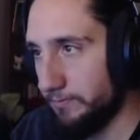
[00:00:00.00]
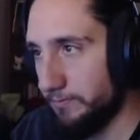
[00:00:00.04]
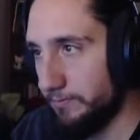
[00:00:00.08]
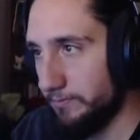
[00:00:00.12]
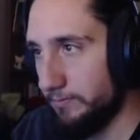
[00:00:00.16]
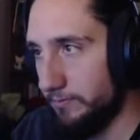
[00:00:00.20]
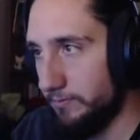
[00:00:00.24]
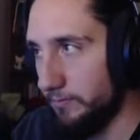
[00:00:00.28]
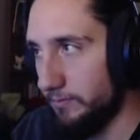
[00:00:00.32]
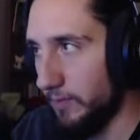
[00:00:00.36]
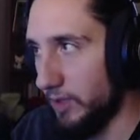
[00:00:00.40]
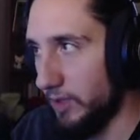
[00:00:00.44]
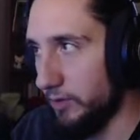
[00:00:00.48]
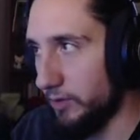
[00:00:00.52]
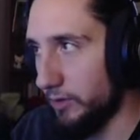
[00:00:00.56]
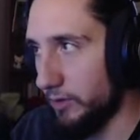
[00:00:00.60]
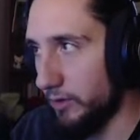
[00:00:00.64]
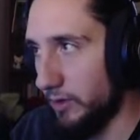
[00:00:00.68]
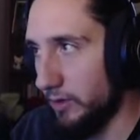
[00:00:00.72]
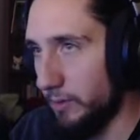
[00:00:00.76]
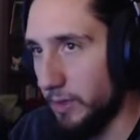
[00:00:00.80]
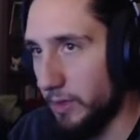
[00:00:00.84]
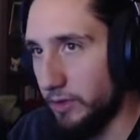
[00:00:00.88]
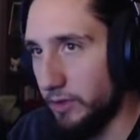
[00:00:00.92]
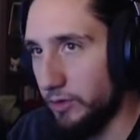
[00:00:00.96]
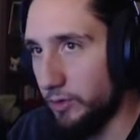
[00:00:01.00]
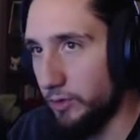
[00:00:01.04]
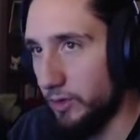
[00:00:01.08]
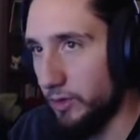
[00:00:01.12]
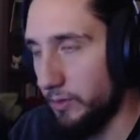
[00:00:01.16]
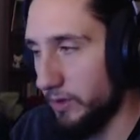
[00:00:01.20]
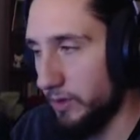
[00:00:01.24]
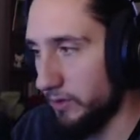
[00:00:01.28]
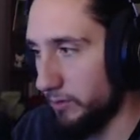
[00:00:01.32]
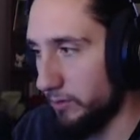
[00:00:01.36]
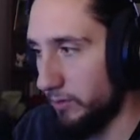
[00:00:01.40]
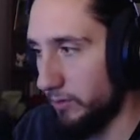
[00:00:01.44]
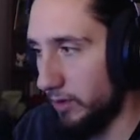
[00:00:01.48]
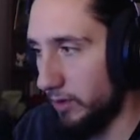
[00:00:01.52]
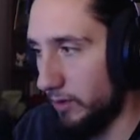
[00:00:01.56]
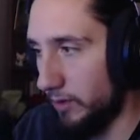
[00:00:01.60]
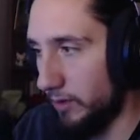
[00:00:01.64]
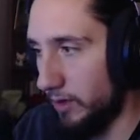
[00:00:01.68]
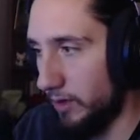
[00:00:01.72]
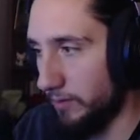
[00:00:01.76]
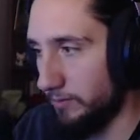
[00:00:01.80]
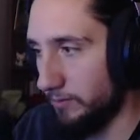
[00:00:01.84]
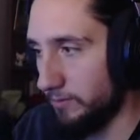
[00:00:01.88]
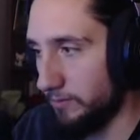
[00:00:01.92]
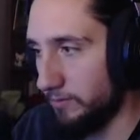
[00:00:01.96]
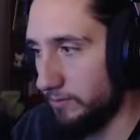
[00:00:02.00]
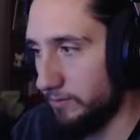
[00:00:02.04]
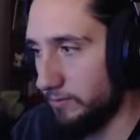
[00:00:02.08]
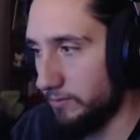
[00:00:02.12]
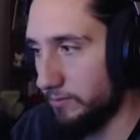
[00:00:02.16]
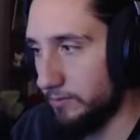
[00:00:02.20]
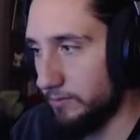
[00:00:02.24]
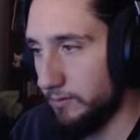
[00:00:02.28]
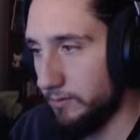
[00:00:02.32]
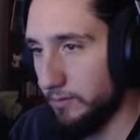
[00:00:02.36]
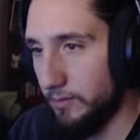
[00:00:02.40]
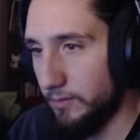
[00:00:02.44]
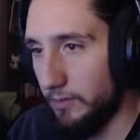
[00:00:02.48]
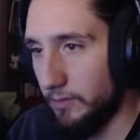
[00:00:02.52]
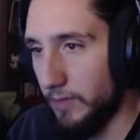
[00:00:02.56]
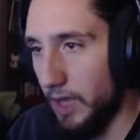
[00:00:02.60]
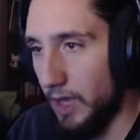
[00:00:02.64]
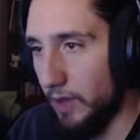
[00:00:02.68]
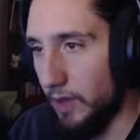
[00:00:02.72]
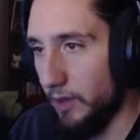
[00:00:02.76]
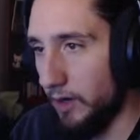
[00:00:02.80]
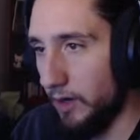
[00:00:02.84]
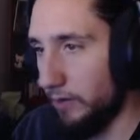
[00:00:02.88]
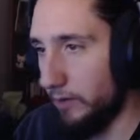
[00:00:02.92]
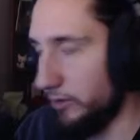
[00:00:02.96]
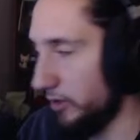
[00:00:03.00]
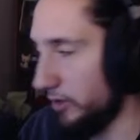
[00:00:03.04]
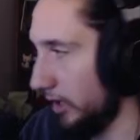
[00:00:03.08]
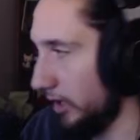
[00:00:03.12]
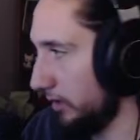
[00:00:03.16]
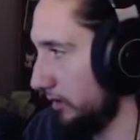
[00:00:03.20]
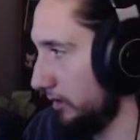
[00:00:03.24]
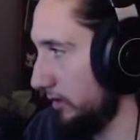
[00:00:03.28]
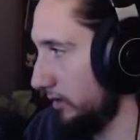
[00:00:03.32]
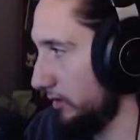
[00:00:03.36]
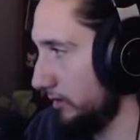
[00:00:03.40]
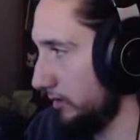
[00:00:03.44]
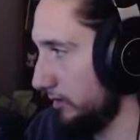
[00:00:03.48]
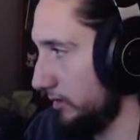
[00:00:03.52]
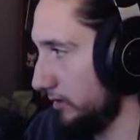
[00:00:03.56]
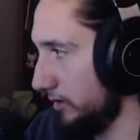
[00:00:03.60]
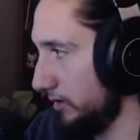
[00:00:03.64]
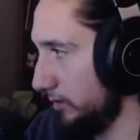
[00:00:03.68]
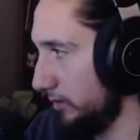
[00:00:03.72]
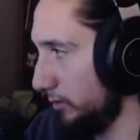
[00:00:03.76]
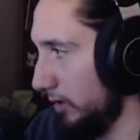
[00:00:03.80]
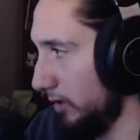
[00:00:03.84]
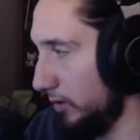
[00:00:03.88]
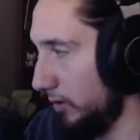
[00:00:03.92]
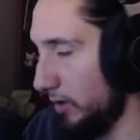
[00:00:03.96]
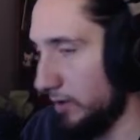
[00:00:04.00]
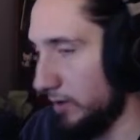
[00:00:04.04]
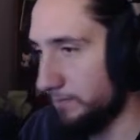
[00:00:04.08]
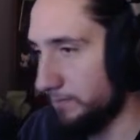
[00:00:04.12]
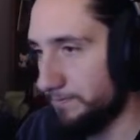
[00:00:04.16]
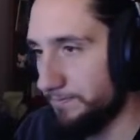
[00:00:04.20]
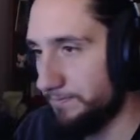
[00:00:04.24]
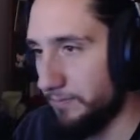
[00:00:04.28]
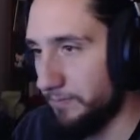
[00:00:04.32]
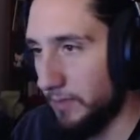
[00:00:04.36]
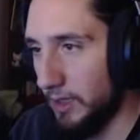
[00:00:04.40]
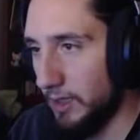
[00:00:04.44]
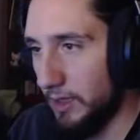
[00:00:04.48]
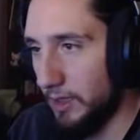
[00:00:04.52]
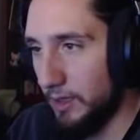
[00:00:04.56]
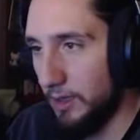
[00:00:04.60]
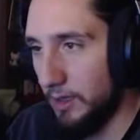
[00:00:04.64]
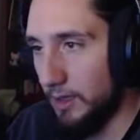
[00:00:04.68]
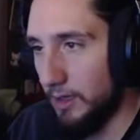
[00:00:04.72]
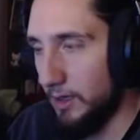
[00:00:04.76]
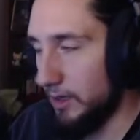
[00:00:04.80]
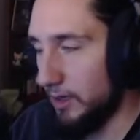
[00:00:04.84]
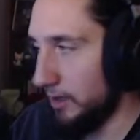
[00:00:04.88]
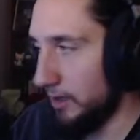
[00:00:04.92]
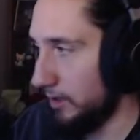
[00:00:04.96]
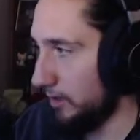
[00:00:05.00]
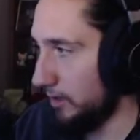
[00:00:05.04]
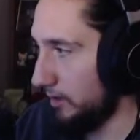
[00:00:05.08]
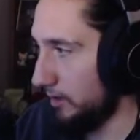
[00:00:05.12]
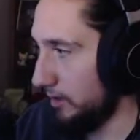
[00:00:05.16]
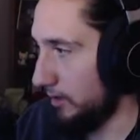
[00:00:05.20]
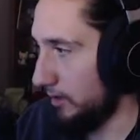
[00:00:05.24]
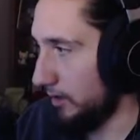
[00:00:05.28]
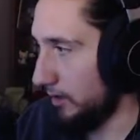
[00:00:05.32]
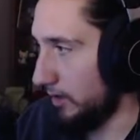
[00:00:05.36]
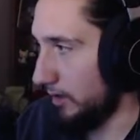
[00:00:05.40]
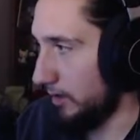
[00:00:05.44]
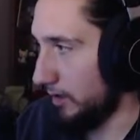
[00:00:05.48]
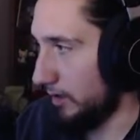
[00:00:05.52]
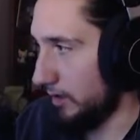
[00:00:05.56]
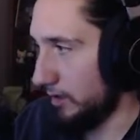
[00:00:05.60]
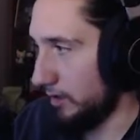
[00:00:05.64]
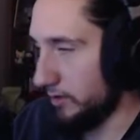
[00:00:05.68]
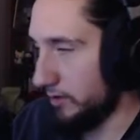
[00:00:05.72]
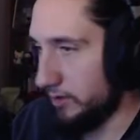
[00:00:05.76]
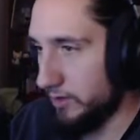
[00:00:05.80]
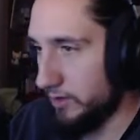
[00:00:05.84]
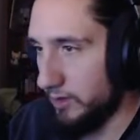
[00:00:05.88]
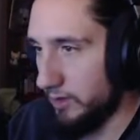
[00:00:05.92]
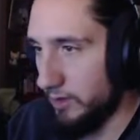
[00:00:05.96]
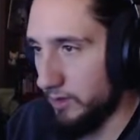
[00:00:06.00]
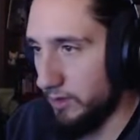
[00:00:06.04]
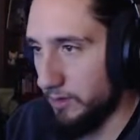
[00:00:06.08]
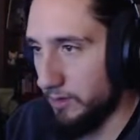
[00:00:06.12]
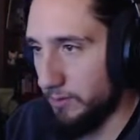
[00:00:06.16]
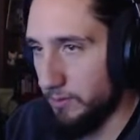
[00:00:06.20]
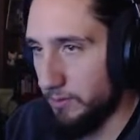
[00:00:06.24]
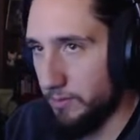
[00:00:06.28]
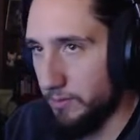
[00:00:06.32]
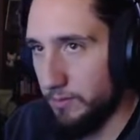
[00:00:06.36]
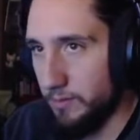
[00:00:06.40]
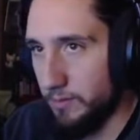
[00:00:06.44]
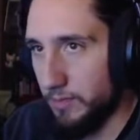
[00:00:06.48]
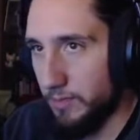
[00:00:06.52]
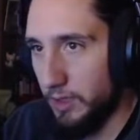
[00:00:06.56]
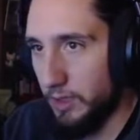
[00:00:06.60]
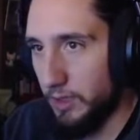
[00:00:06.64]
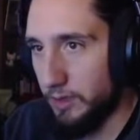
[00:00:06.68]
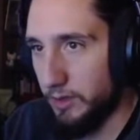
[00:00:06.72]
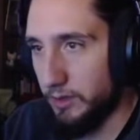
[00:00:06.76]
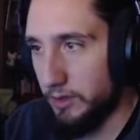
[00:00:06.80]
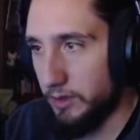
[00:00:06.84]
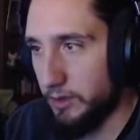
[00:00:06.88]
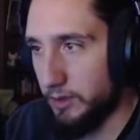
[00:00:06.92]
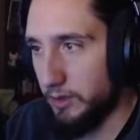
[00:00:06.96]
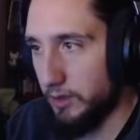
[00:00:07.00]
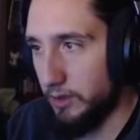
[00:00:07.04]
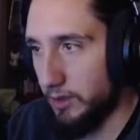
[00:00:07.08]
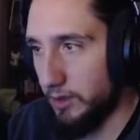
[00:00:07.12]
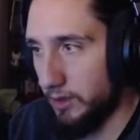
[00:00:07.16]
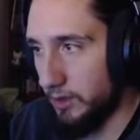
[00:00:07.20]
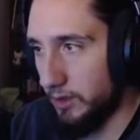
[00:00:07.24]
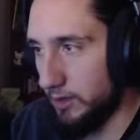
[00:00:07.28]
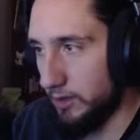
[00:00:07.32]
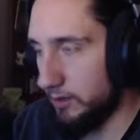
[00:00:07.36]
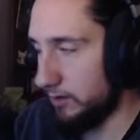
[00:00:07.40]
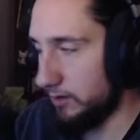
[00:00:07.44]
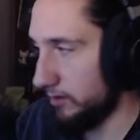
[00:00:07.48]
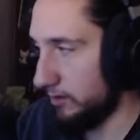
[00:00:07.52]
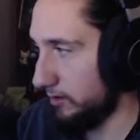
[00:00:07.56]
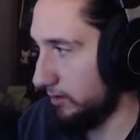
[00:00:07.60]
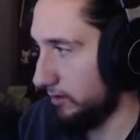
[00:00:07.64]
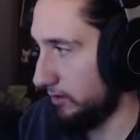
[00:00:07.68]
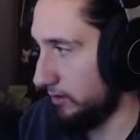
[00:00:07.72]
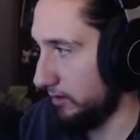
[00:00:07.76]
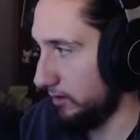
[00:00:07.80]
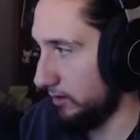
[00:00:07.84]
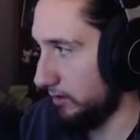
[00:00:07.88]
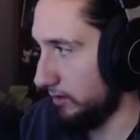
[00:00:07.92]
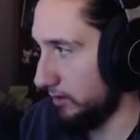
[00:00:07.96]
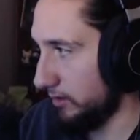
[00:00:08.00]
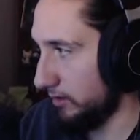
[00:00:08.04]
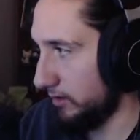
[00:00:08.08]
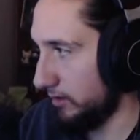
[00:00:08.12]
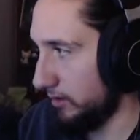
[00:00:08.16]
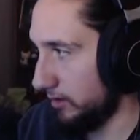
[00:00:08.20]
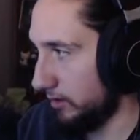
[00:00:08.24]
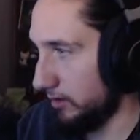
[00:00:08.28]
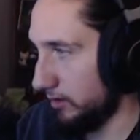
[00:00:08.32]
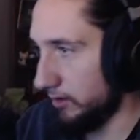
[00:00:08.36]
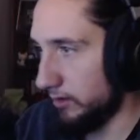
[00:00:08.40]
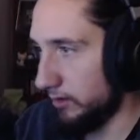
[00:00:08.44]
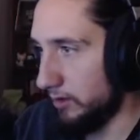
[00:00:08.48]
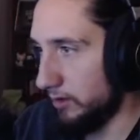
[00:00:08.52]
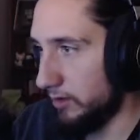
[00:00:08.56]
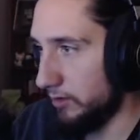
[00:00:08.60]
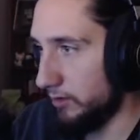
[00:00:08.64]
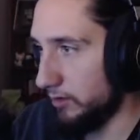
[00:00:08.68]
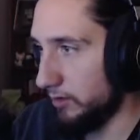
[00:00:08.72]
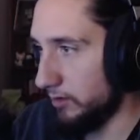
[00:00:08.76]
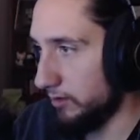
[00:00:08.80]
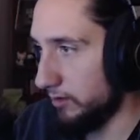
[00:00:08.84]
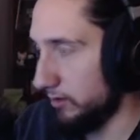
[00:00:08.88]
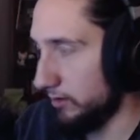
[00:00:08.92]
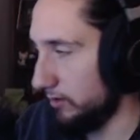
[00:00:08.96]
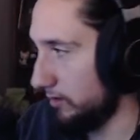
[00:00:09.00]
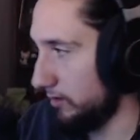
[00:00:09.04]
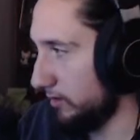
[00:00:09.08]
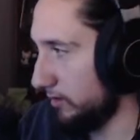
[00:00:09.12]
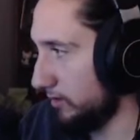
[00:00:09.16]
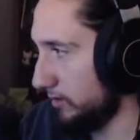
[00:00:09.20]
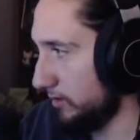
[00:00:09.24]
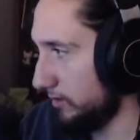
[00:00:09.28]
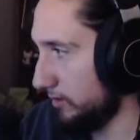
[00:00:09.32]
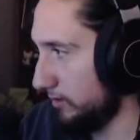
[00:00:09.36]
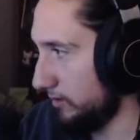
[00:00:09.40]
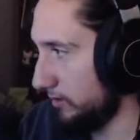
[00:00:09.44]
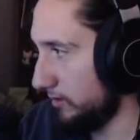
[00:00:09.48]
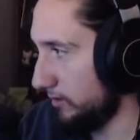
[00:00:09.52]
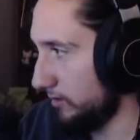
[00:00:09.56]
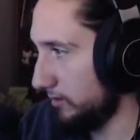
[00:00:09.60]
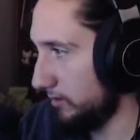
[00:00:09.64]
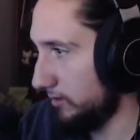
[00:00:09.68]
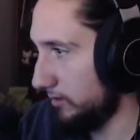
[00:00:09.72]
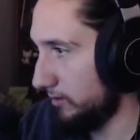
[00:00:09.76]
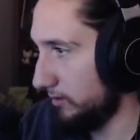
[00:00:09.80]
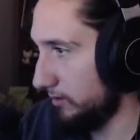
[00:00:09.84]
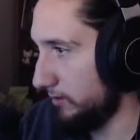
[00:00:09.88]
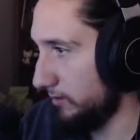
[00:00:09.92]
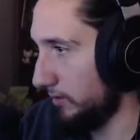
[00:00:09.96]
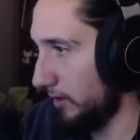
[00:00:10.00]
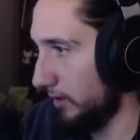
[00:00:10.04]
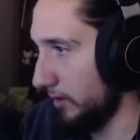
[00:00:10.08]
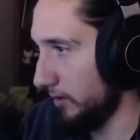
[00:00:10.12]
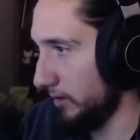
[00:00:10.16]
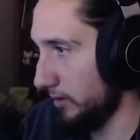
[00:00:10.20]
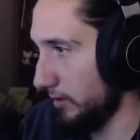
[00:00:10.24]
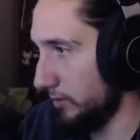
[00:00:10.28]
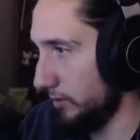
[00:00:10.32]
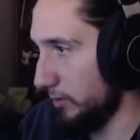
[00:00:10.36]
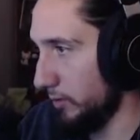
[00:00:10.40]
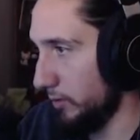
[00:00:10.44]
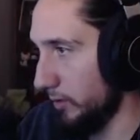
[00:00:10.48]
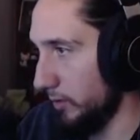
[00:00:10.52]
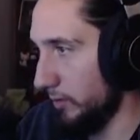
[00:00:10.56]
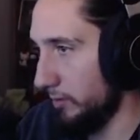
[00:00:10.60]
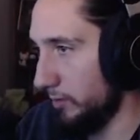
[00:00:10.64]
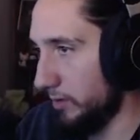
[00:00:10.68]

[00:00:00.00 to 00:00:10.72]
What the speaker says: Make sure that my stream hasn't blown up. Now that I've checked it, it's going to blow up. Sim entity collision volume group.